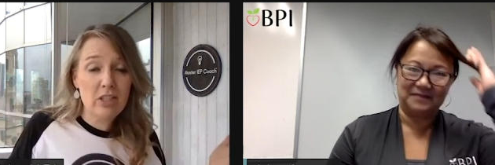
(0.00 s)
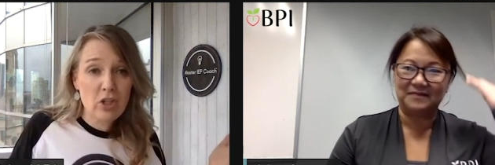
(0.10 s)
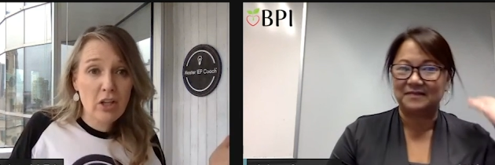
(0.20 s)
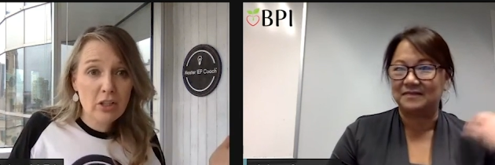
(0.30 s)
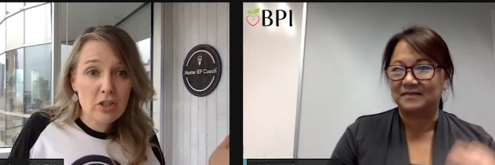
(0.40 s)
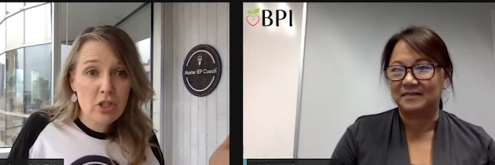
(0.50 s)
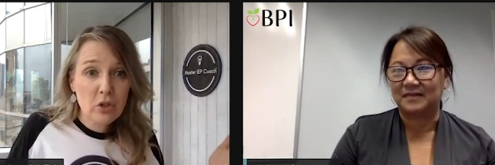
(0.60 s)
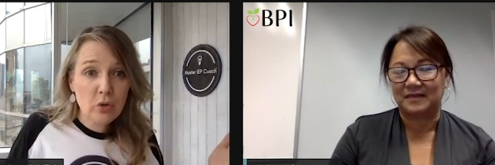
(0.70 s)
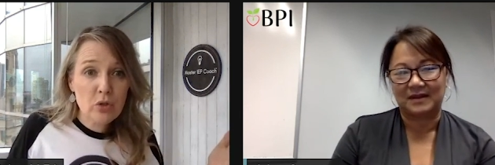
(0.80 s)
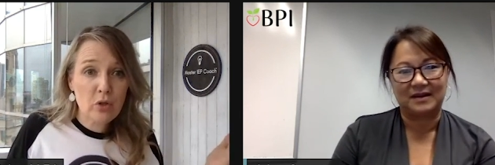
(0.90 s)
Speaker 1: each other
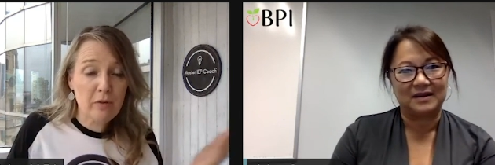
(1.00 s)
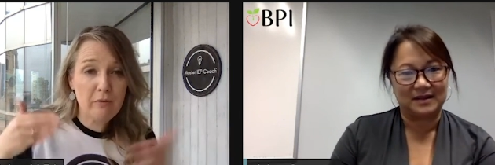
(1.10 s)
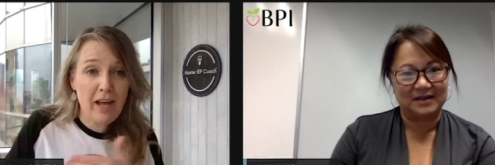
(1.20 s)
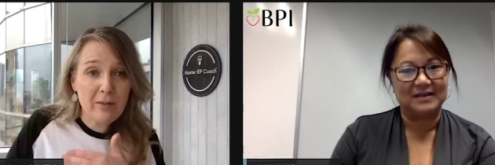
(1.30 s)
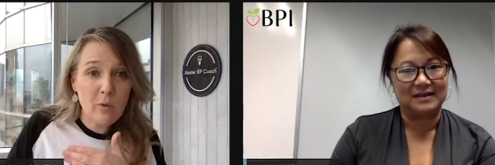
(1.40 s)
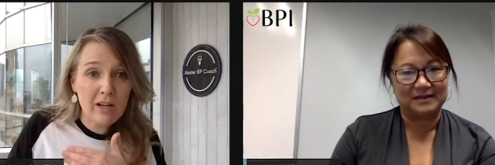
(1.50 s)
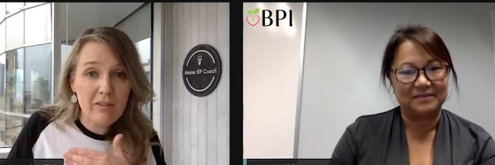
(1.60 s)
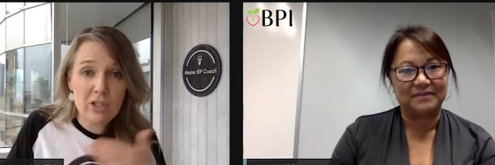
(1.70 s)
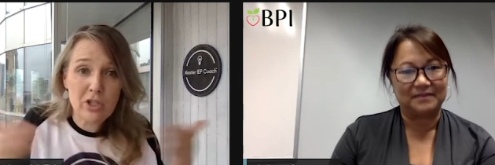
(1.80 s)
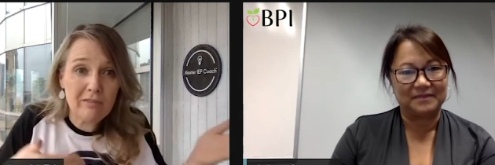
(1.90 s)
too. So if you find one of
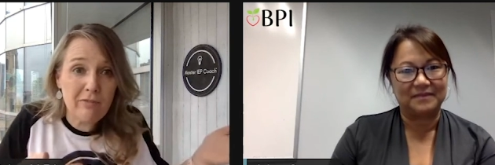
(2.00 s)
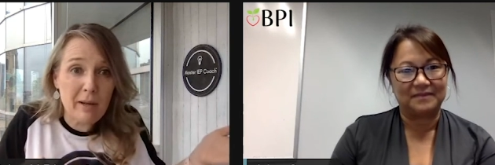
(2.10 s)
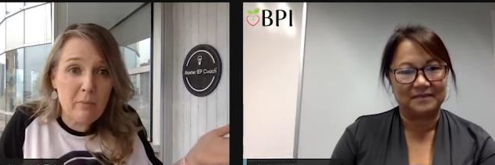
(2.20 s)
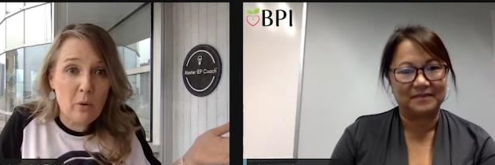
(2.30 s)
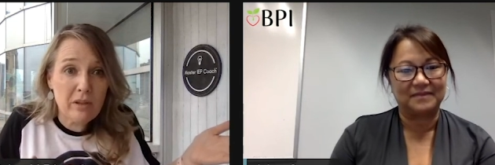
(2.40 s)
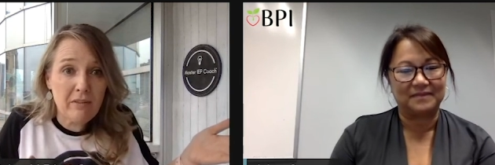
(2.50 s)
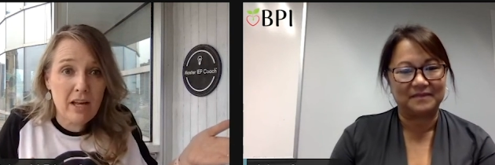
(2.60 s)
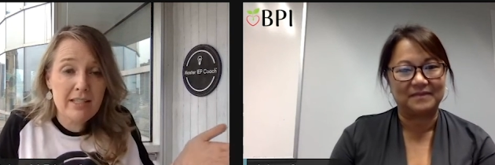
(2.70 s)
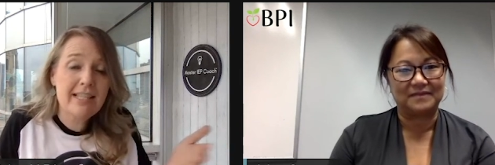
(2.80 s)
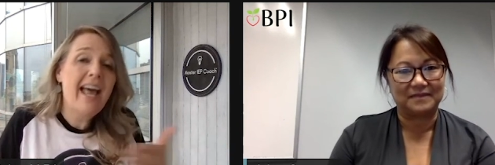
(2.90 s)
us, you can find both of
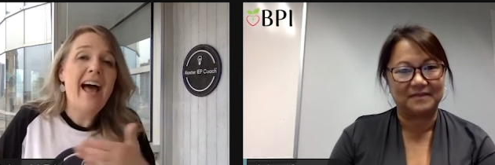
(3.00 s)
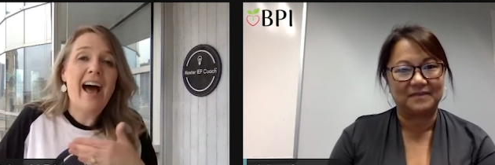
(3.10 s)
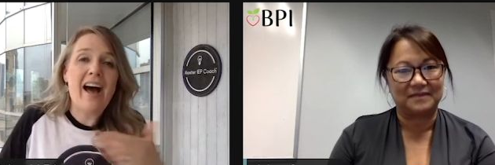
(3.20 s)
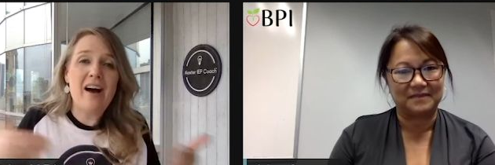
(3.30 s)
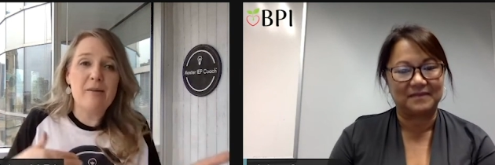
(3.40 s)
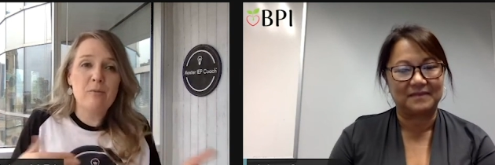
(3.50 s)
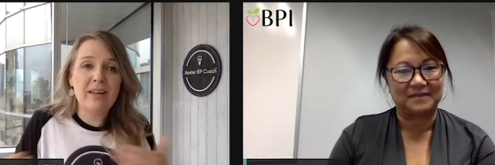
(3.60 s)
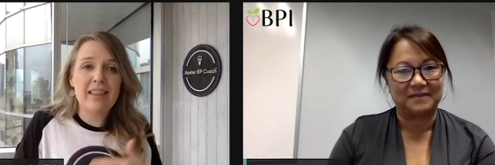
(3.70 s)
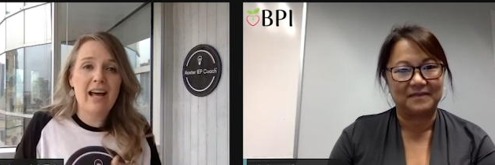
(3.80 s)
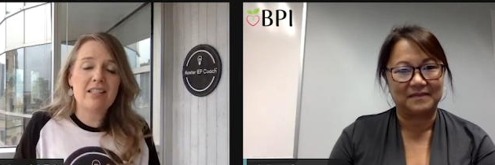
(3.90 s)
us
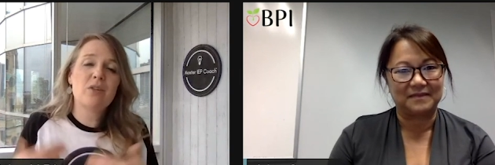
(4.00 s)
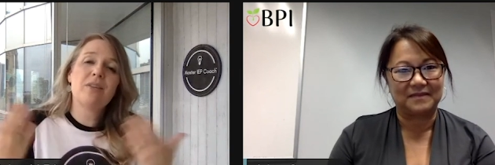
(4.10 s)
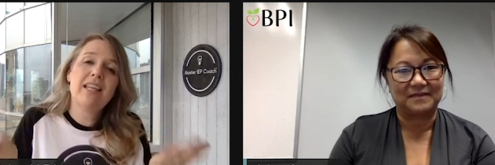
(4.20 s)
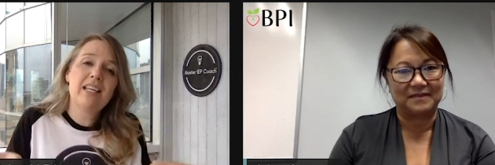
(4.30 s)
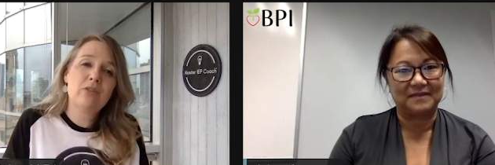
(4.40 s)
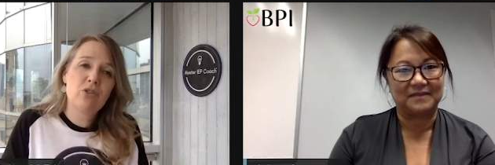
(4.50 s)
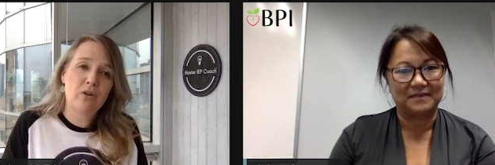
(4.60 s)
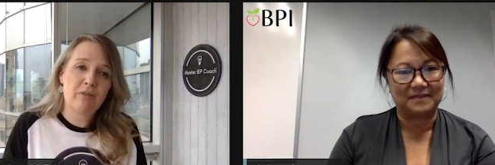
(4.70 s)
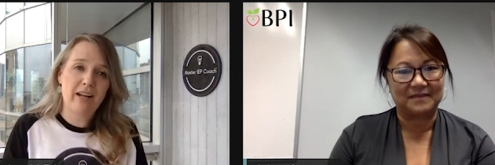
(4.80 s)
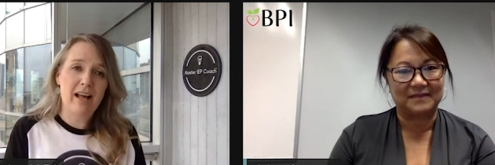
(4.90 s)
with that. So thank you,
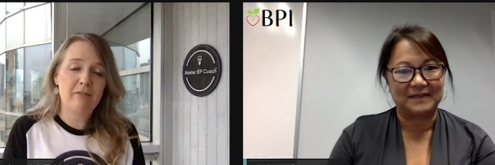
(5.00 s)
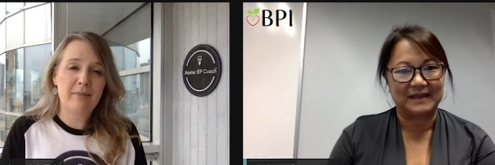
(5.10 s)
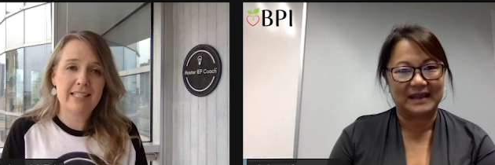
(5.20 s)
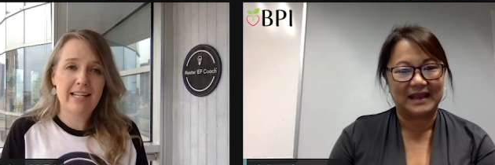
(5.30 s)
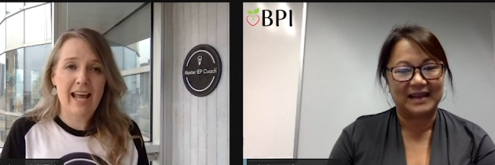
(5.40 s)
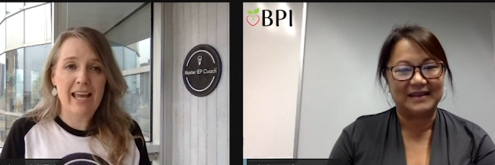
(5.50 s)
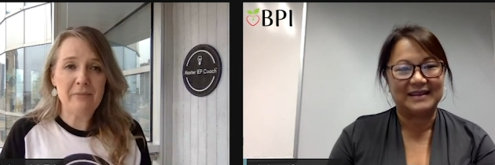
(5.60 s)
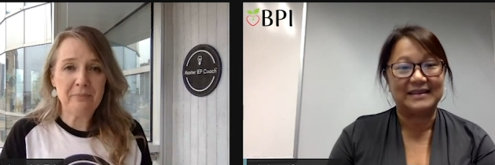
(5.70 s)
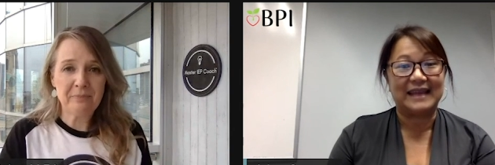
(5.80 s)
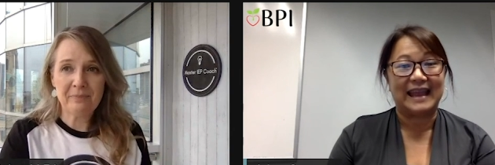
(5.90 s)
Johna, for having me today.
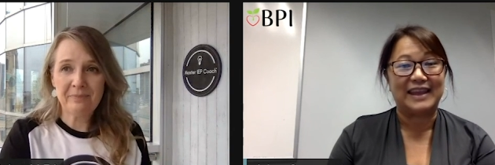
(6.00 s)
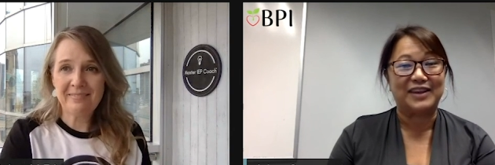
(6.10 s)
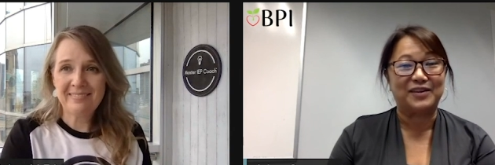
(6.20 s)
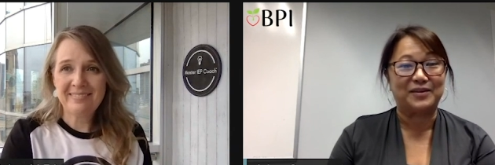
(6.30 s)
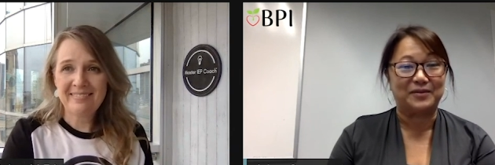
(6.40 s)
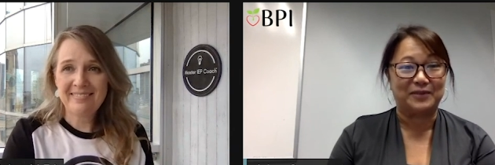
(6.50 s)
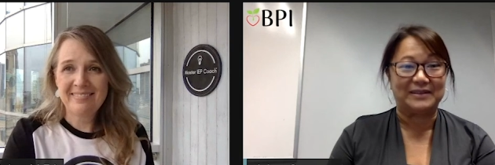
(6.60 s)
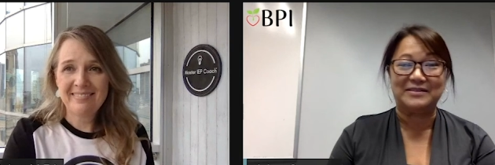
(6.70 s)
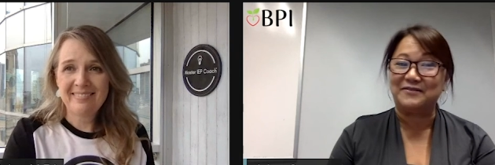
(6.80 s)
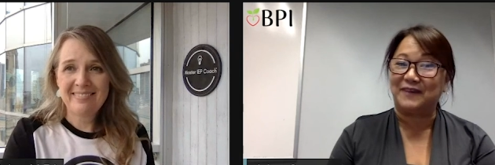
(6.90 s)
Speaker 2: Thank you.
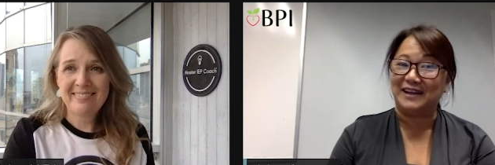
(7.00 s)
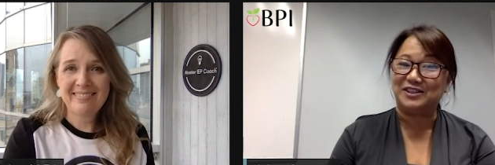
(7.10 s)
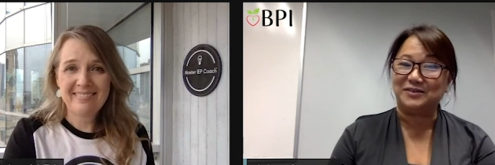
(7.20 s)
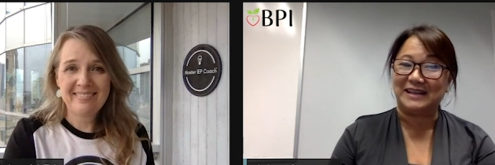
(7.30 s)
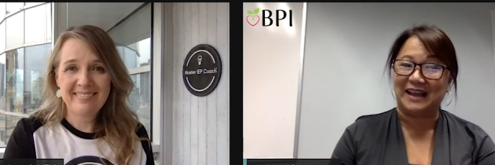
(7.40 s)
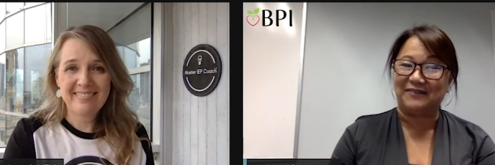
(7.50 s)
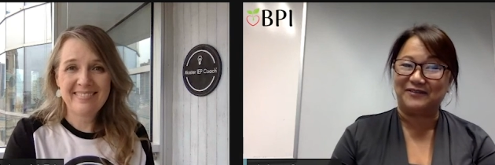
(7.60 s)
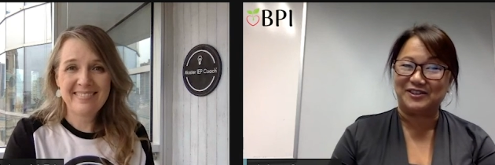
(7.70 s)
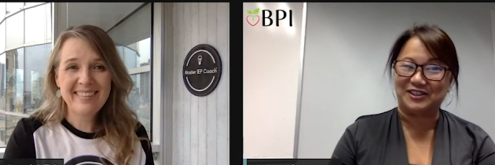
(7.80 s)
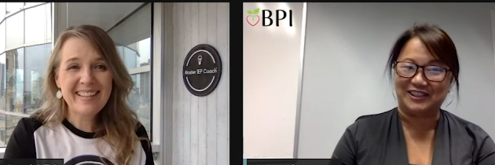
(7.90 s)
We'll invite you again
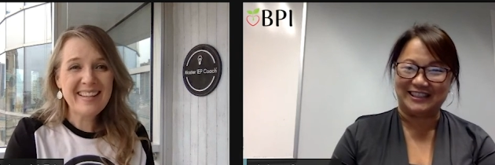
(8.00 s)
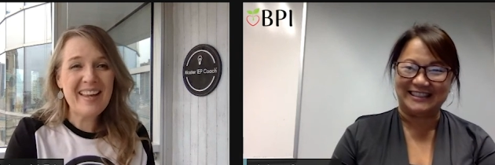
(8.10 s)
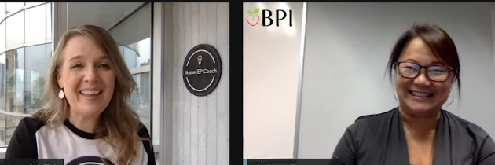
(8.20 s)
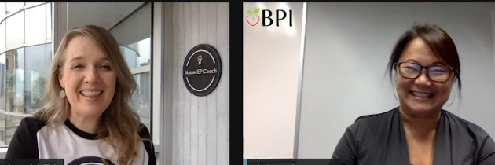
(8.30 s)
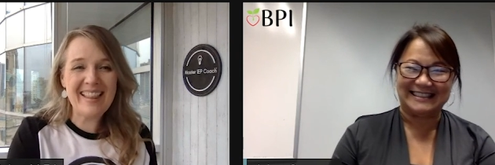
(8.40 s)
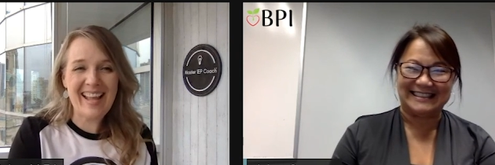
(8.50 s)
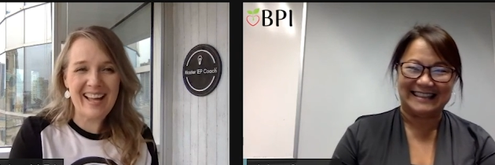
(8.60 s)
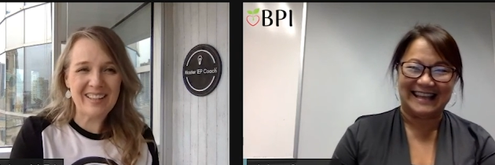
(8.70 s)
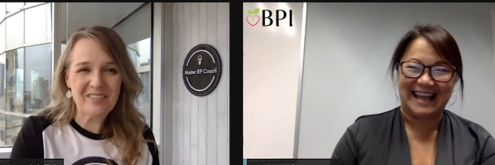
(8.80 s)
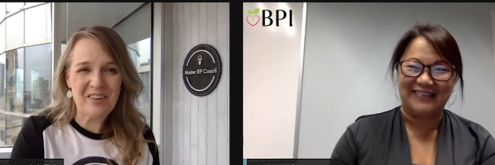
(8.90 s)
for sure. I
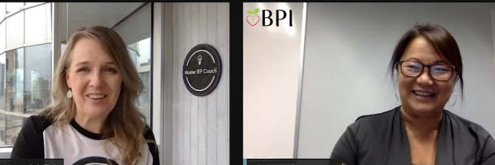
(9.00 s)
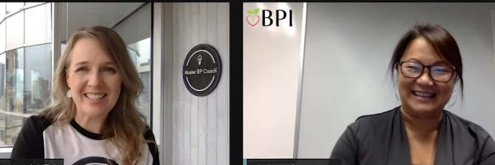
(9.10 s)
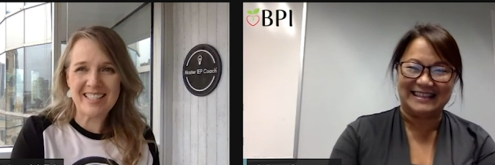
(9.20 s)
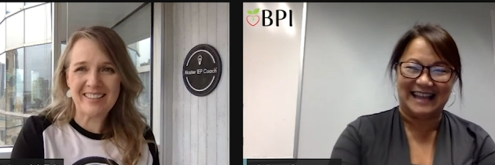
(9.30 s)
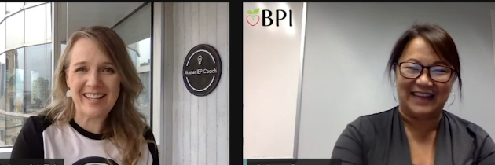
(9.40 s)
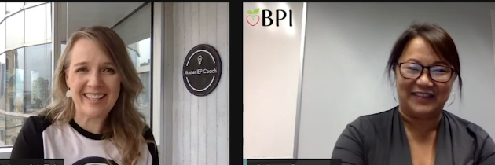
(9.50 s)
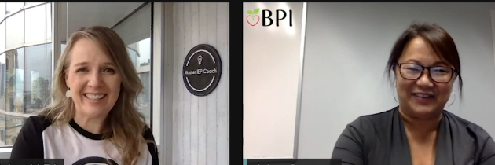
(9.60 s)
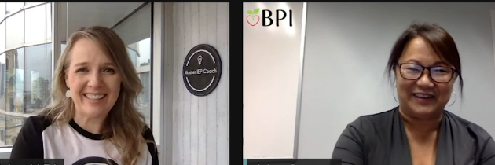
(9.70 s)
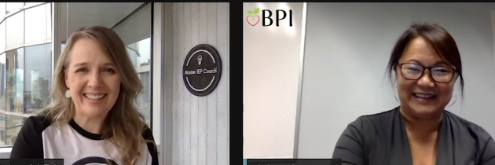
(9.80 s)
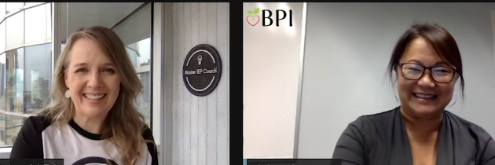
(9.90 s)
look
Speaker 1: forward to it.
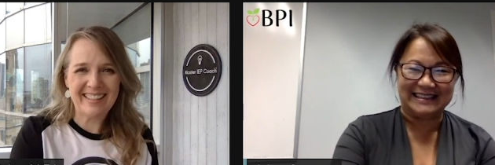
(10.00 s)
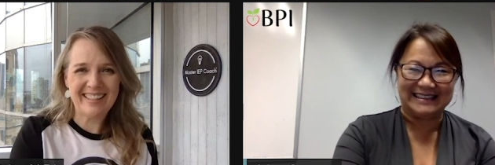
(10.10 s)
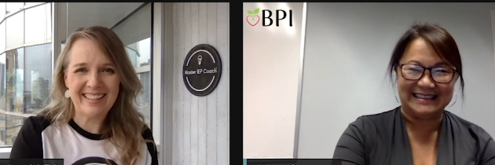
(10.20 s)
Everyone.